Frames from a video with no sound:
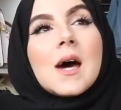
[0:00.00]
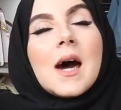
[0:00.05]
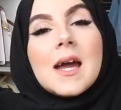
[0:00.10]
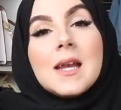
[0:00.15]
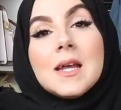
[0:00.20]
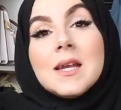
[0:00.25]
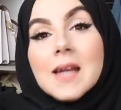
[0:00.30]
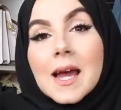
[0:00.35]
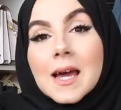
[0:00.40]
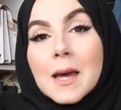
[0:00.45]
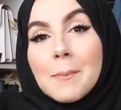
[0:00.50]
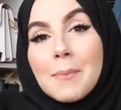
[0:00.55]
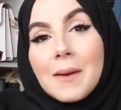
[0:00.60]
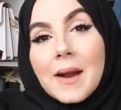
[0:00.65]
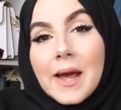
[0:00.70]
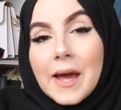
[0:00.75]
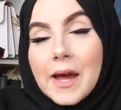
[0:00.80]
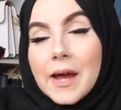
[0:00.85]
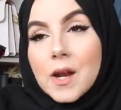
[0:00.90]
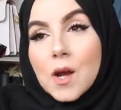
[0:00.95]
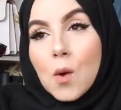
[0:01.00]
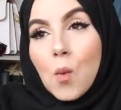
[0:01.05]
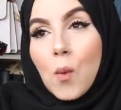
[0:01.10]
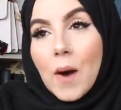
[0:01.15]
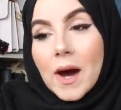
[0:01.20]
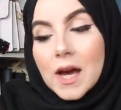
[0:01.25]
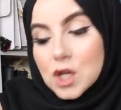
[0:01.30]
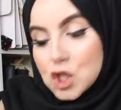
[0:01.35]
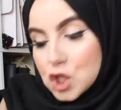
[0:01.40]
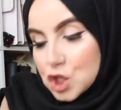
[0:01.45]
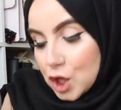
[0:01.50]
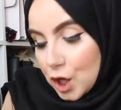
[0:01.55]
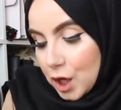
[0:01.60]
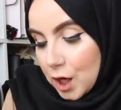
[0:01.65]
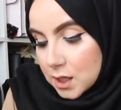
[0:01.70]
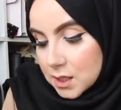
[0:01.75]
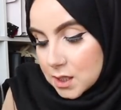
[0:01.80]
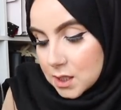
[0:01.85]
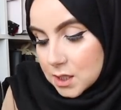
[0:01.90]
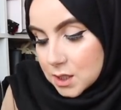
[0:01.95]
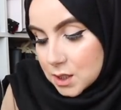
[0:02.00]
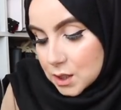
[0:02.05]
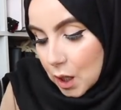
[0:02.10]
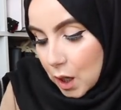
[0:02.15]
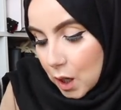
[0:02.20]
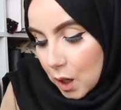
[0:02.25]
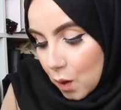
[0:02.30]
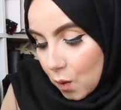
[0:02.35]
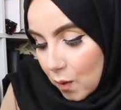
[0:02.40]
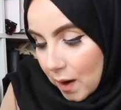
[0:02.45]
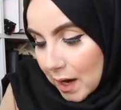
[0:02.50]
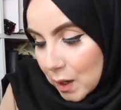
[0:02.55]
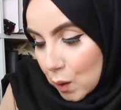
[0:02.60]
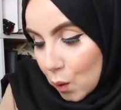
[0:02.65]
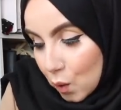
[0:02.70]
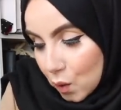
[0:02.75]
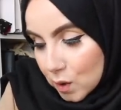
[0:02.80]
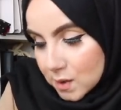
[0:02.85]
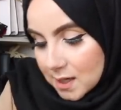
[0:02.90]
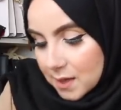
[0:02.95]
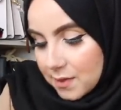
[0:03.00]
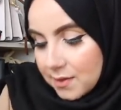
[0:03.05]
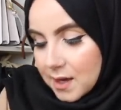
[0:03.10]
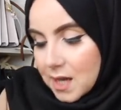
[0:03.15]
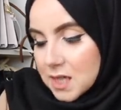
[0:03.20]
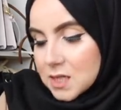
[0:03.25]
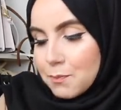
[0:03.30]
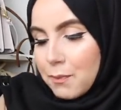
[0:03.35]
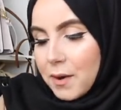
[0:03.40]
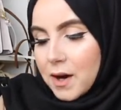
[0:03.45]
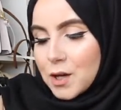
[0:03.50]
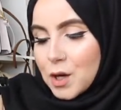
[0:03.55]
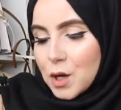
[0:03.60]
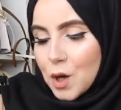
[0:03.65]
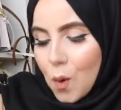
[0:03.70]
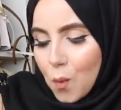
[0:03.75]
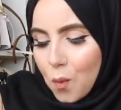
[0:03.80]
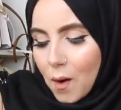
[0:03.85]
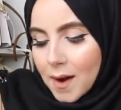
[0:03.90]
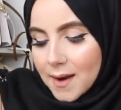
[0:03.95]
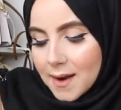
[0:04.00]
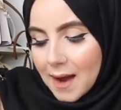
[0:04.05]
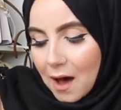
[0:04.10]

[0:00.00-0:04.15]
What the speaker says: I need like a plain white shirt. So I ordered this, but you know what?